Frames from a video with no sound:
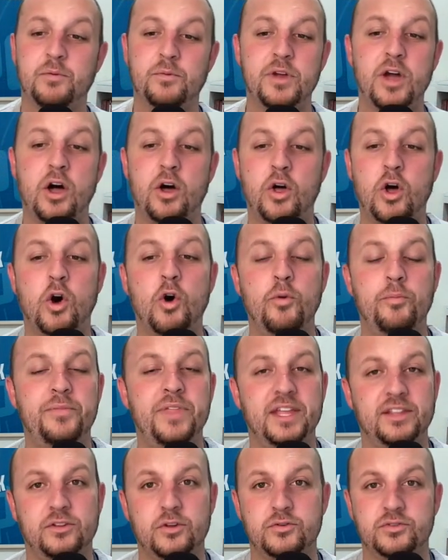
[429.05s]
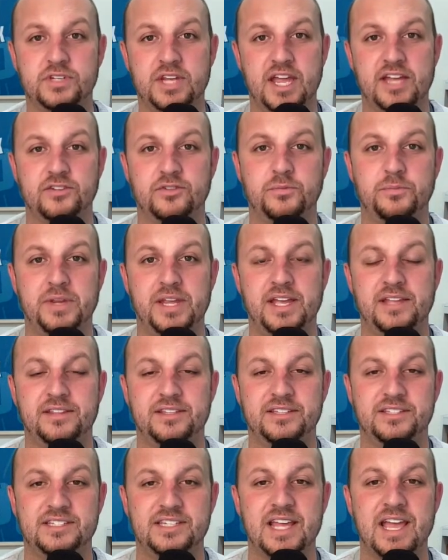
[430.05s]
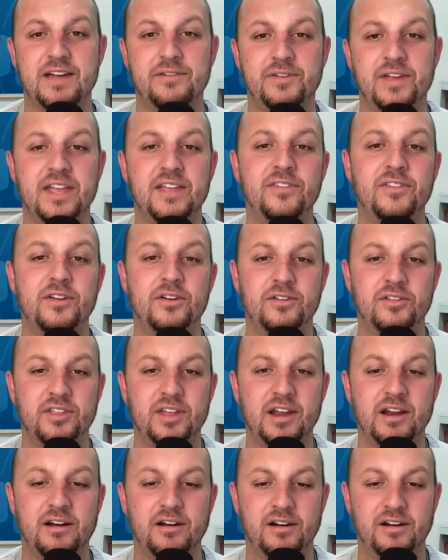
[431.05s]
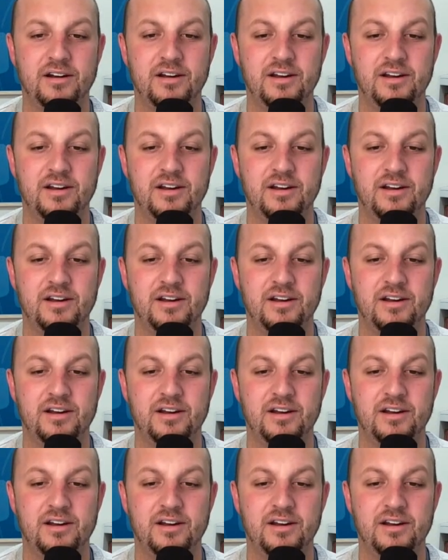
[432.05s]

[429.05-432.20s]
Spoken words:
we all hope that those guys would be on the staff, and they're there.